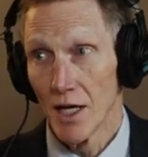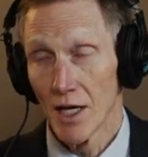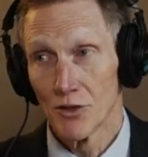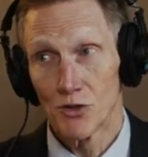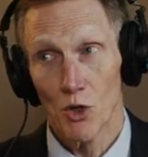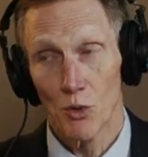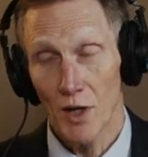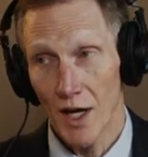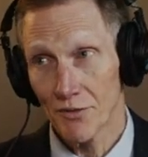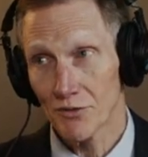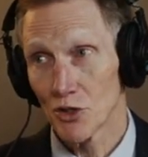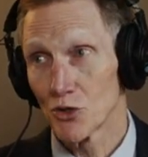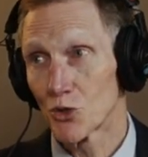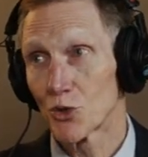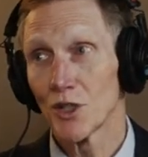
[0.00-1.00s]
And so we have
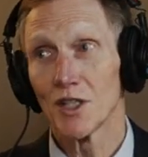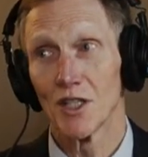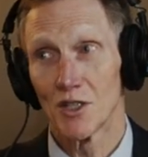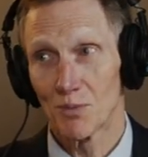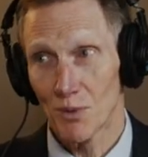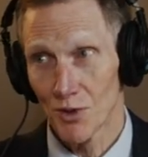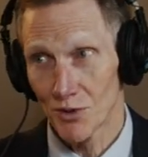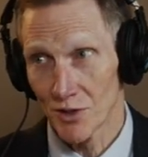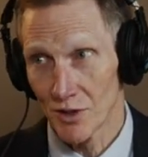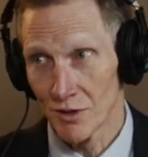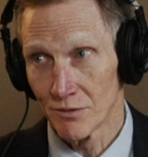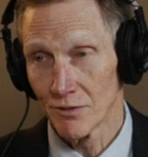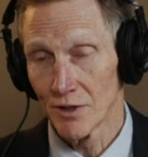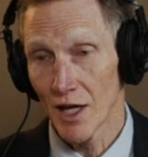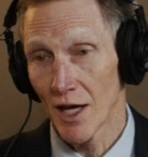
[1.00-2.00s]
to treat each
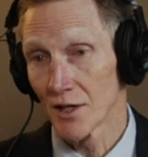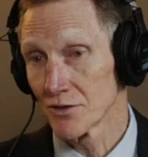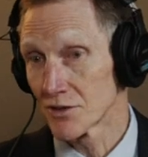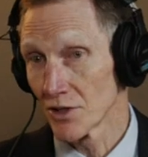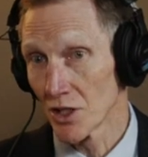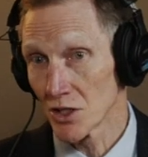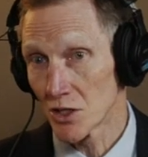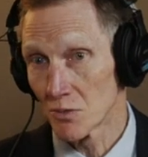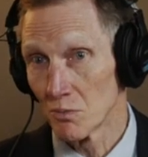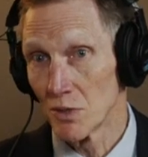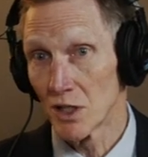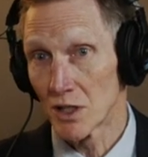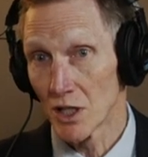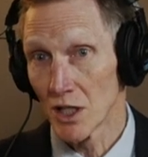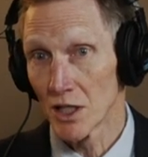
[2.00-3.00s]
person as such
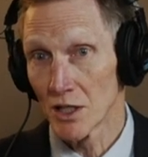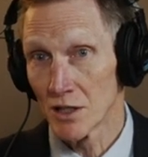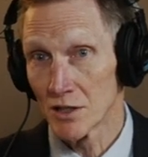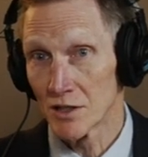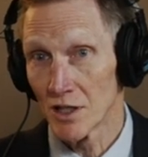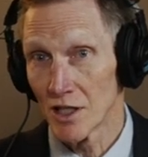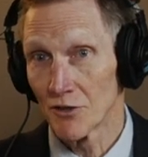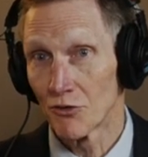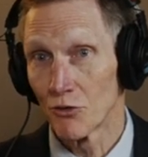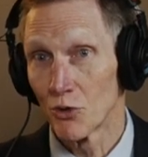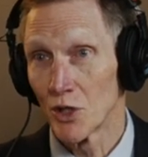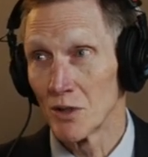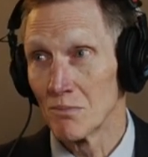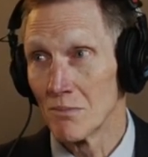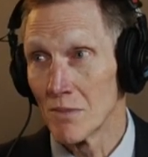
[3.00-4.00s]
because if
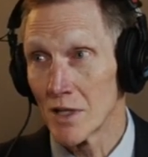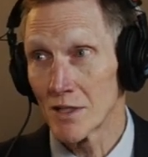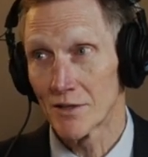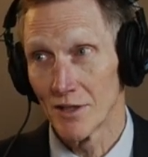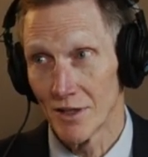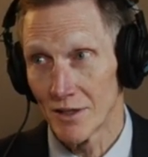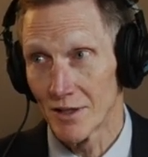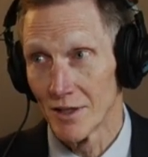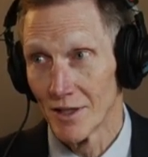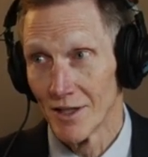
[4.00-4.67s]
we miss it,